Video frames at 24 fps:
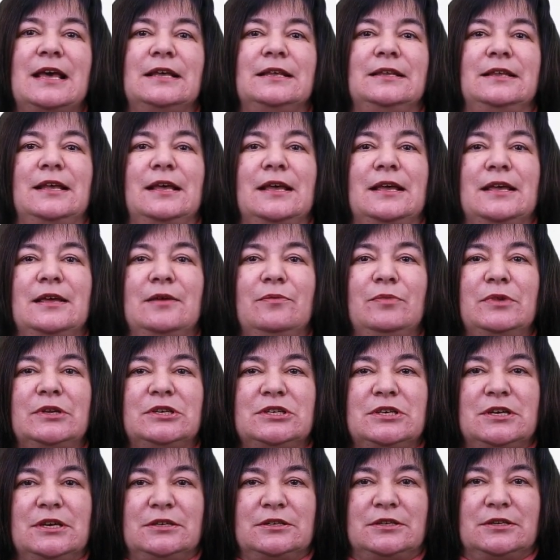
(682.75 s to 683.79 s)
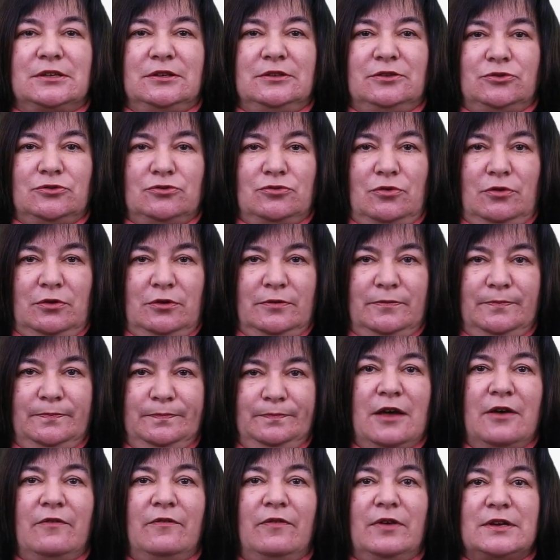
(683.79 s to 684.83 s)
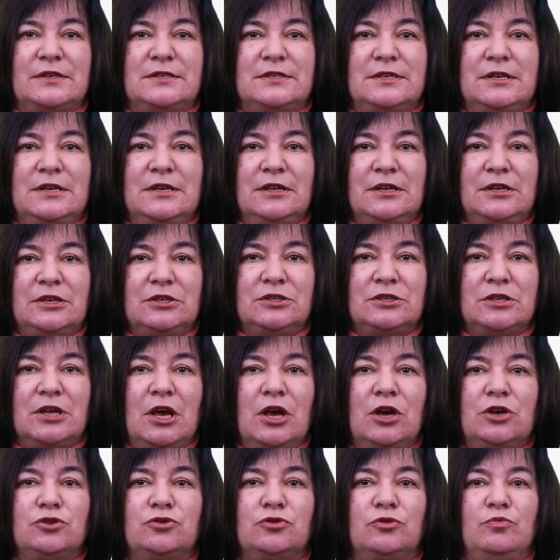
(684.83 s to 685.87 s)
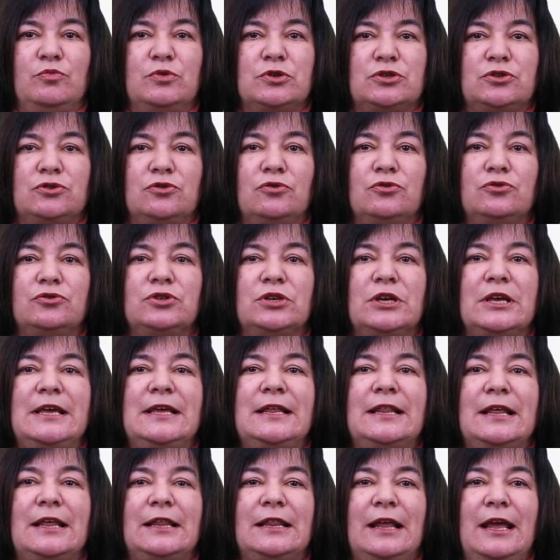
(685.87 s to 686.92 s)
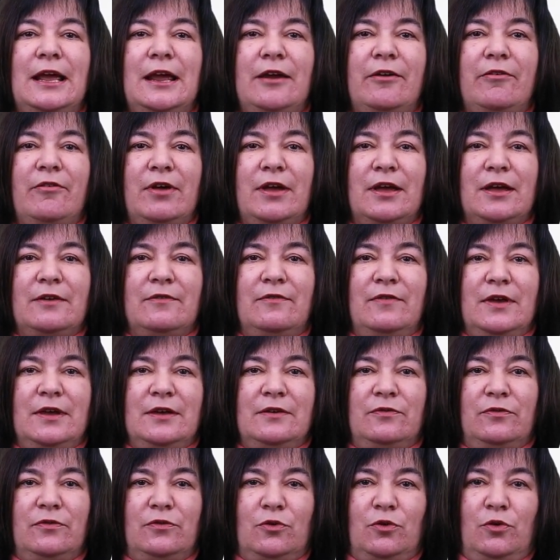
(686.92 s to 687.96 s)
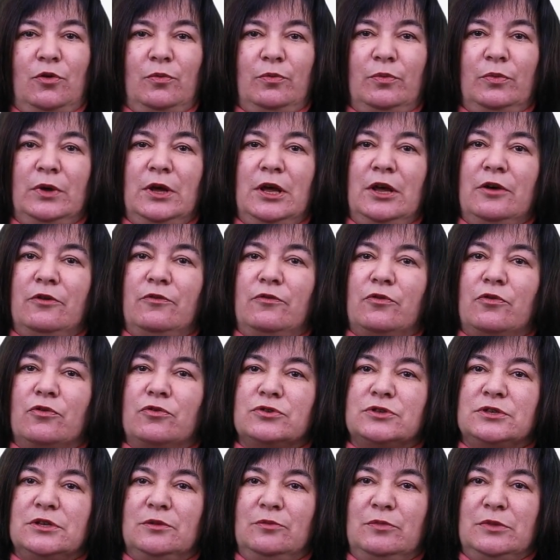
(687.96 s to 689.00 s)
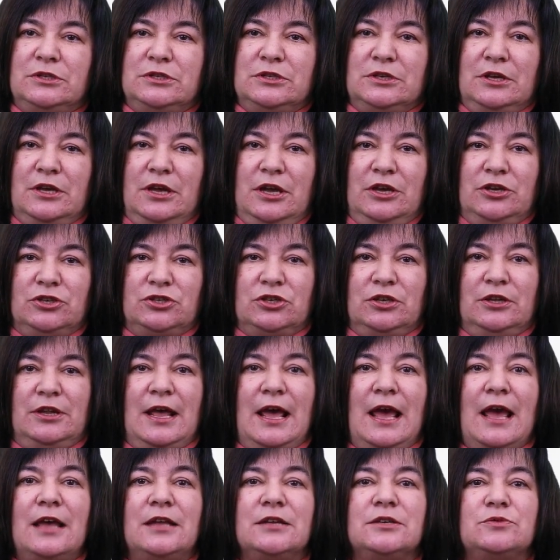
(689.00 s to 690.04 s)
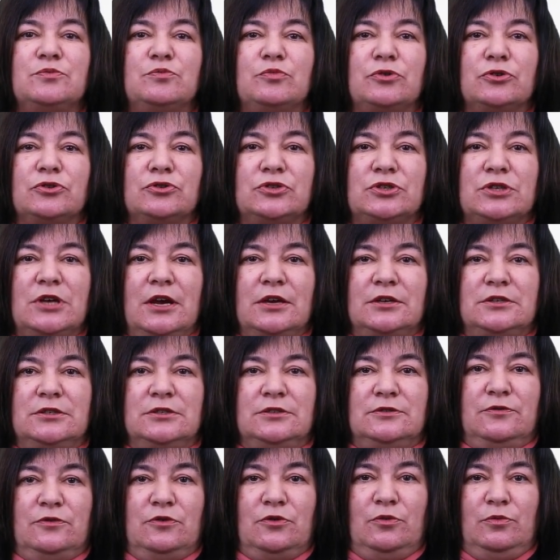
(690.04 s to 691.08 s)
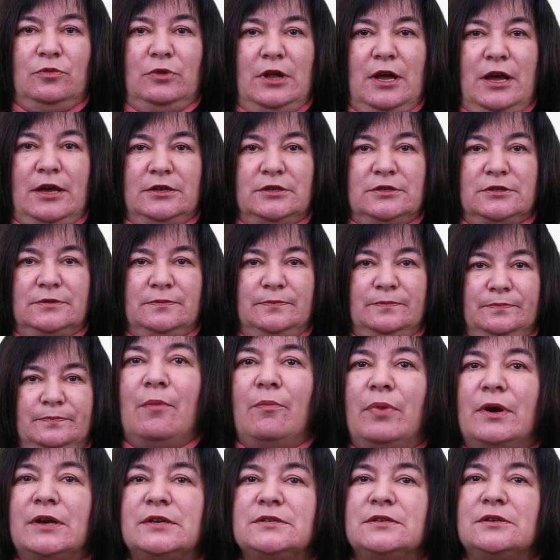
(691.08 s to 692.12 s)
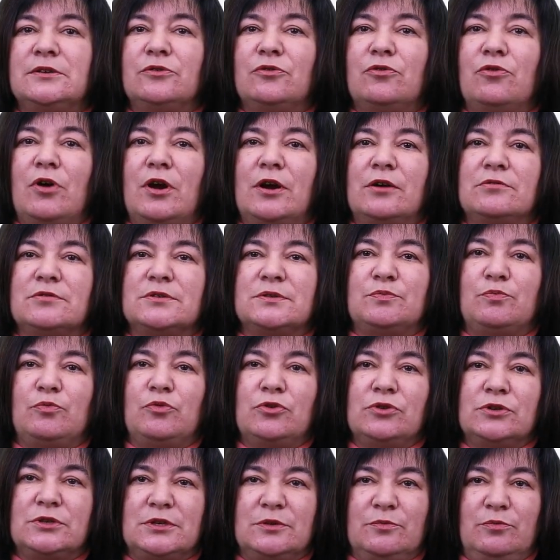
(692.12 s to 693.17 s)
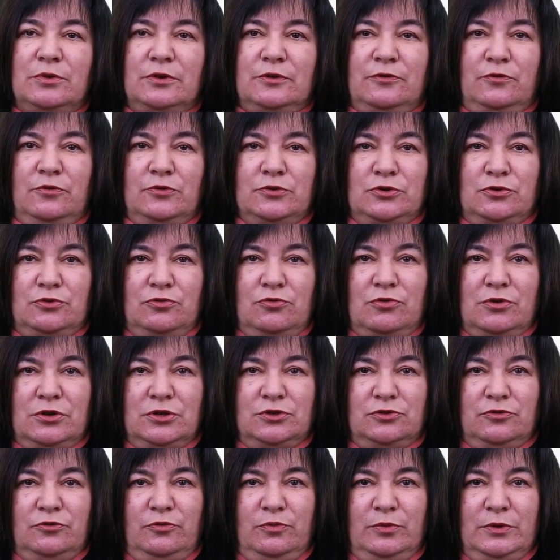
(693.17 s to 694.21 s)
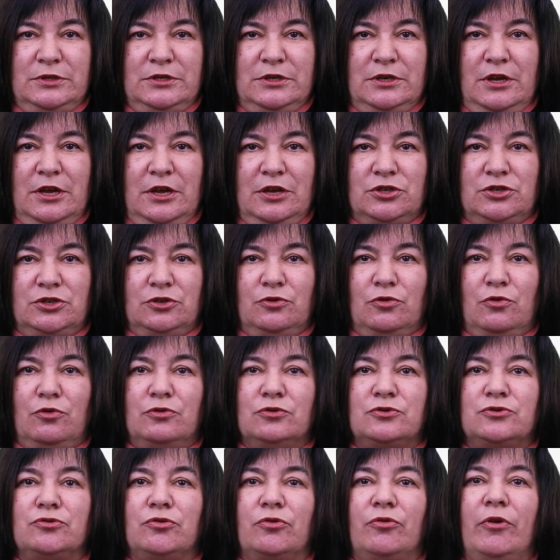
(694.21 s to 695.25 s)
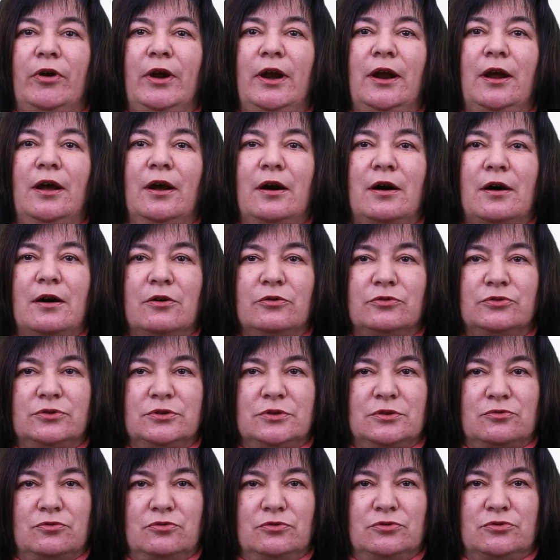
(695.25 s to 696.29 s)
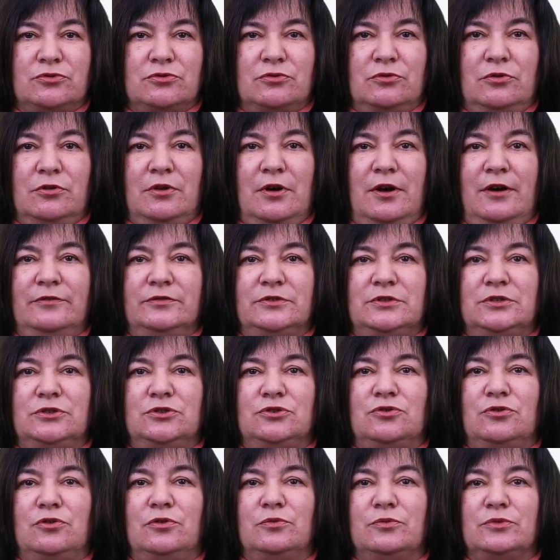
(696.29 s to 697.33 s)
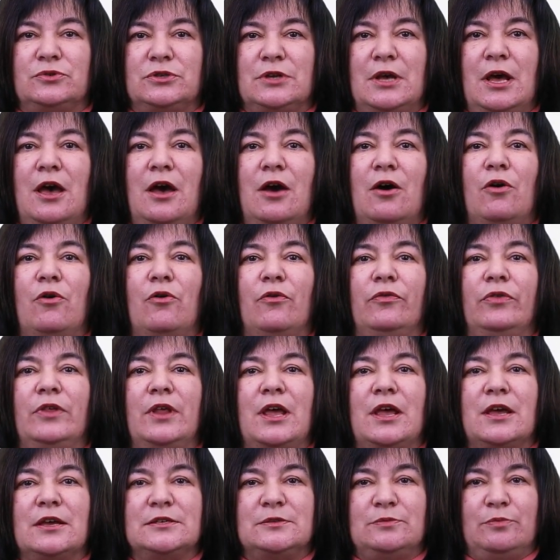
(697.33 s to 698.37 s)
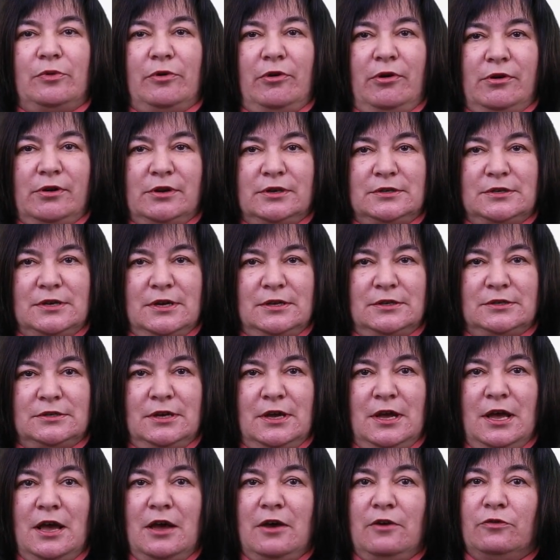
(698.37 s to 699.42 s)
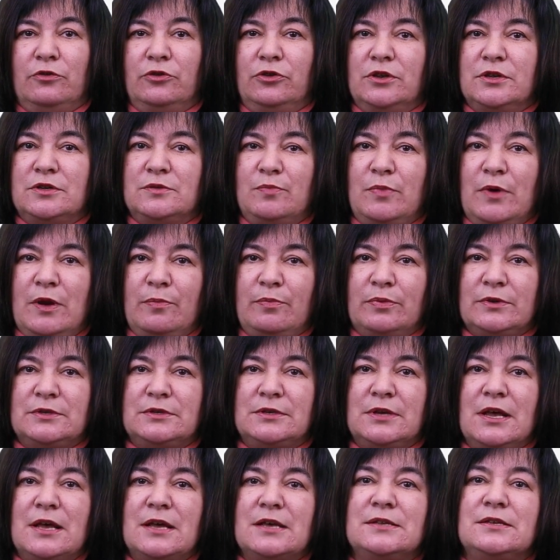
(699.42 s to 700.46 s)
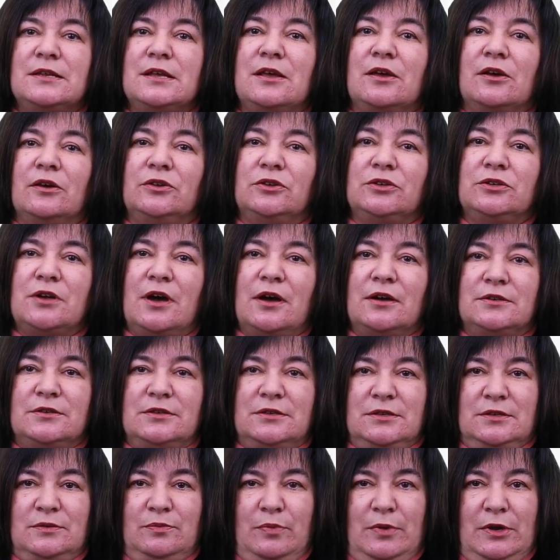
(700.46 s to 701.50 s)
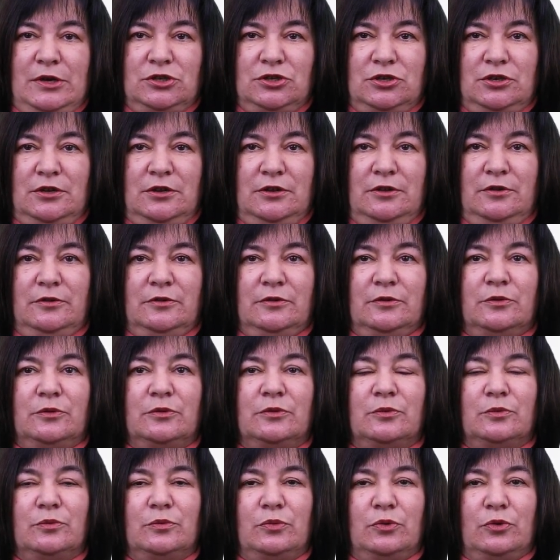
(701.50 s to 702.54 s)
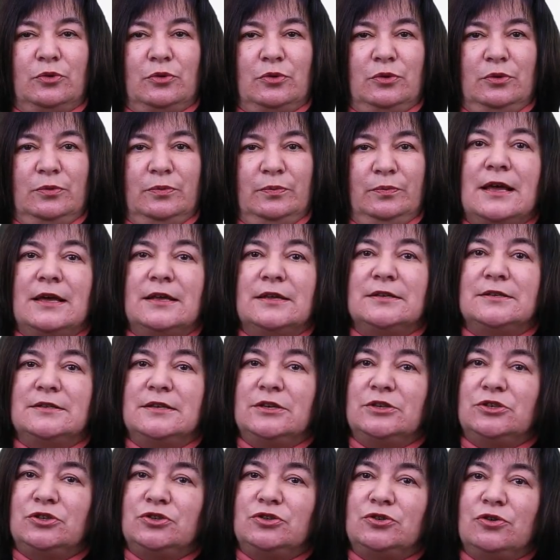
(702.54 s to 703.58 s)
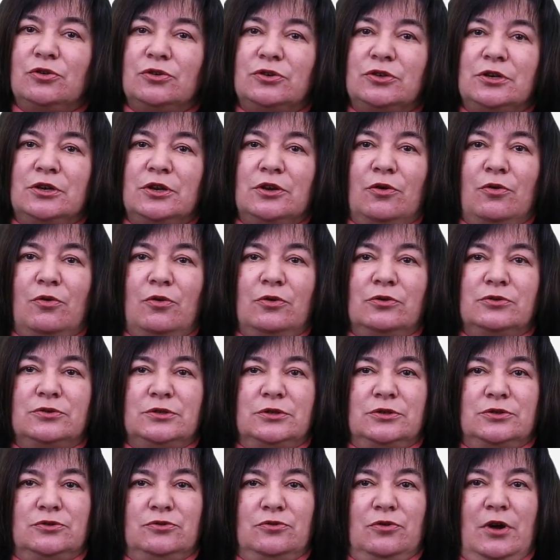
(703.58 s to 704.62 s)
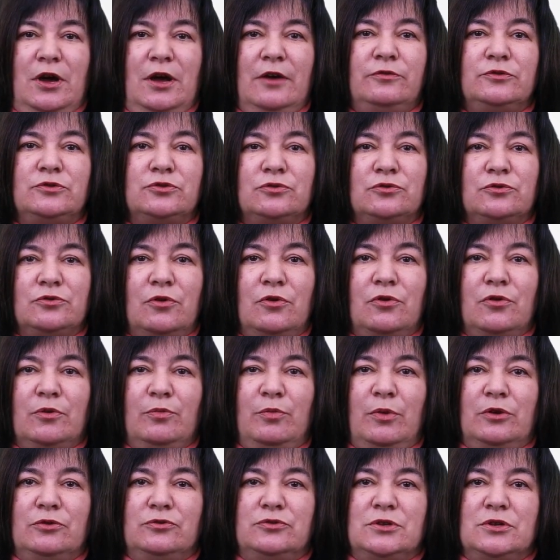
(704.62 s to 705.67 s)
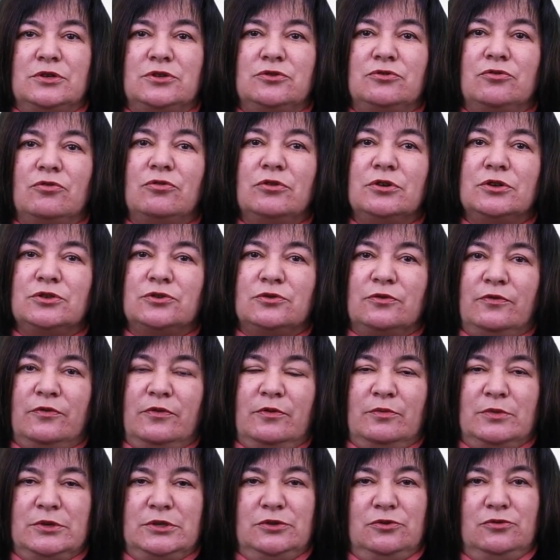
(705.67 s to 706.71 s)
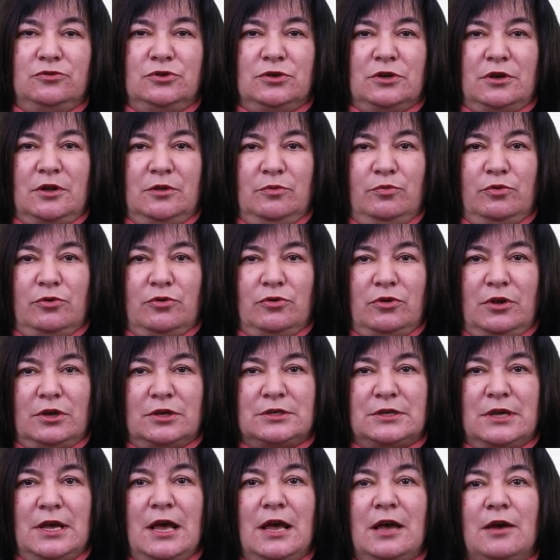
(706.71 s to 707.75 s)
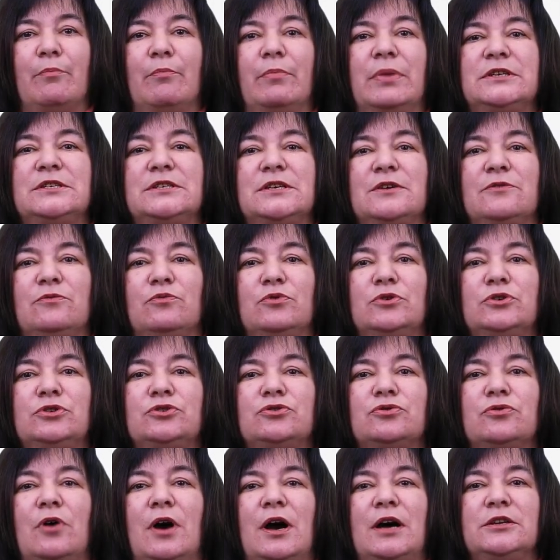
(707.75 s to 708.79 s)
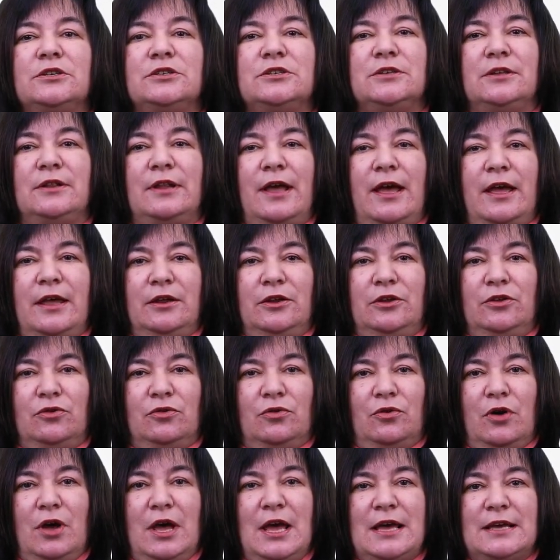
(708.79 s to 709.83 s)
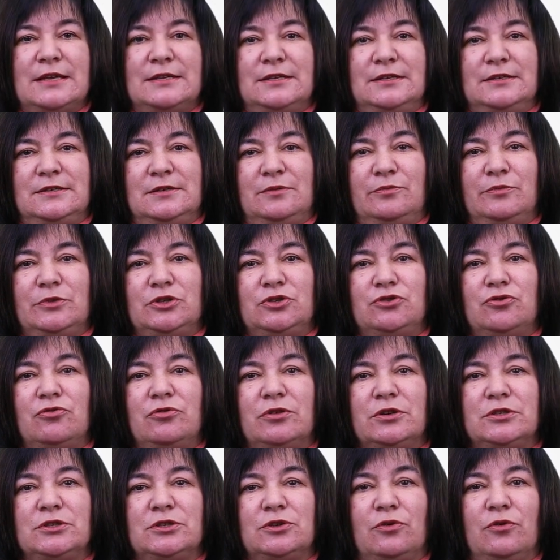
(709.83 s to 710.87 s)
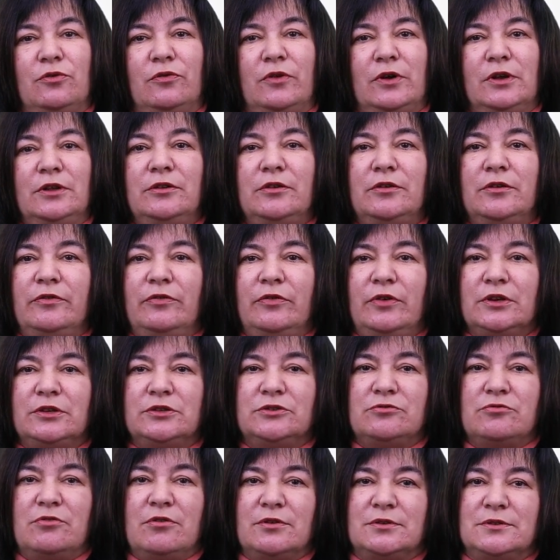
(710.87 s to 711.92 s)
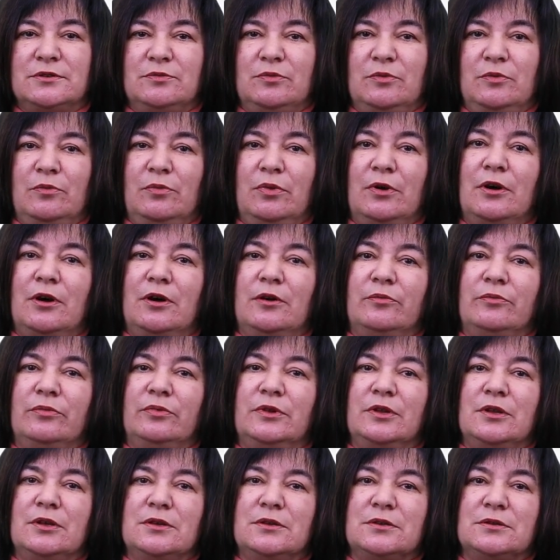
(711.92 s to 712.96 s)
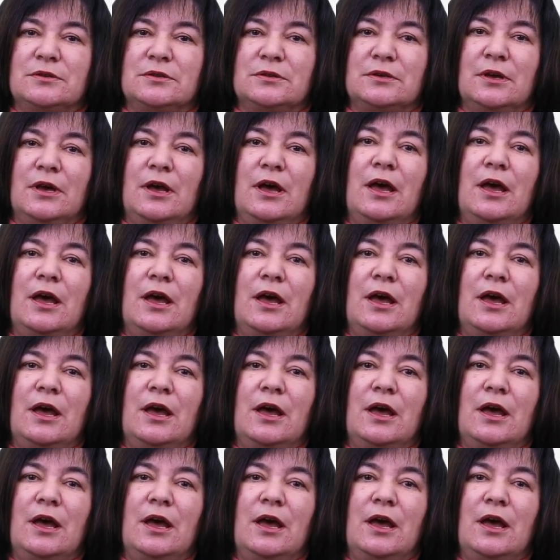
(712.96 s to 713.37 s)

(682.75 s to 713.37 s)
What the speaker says: the immediate control. Vaccines should be stored in an area away from frozen medication and protected from light. Persons who are responsible for storage of medication also carry out the control after terms of their expiry date. For this purpose, they conduct the special book. That's shortly all that you have to know about the storage of pharmaceutical products, but I want to underline you that the majority of counterfeit drugs become this